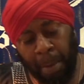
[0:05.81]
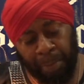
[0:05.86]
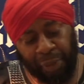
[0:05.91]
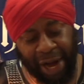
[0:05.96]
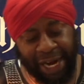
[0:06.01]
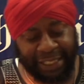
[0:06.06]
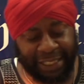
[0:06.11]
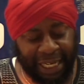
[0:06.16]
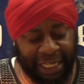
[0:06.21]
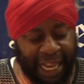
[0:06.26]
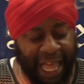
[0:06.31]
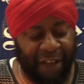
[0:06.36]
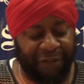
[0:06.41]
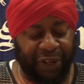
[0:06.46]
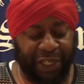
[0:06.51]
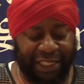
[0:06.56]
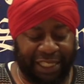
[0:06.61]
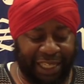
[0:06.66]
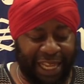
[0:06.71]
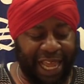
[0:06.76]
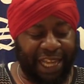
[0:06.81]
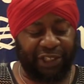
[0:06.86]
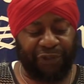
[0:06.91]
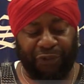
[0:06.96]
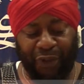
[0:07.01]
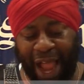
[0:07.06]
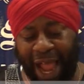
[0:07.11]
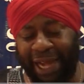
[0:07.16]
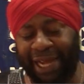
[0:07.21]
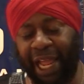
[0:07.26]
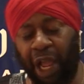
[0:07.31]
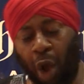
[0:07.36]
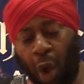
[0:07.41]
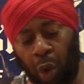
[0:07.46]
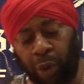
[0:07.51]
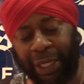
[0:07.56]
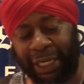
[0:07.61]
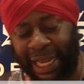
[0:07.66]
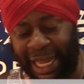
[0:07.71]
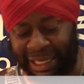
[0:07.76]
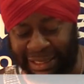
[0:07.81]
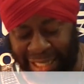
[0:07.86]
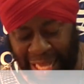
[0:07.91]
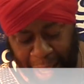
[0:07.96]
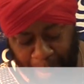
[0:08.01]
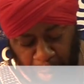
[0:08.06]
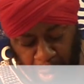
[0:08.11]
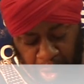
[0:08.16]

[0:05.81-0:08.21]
Praise Allah for today's Friday holy day. Islam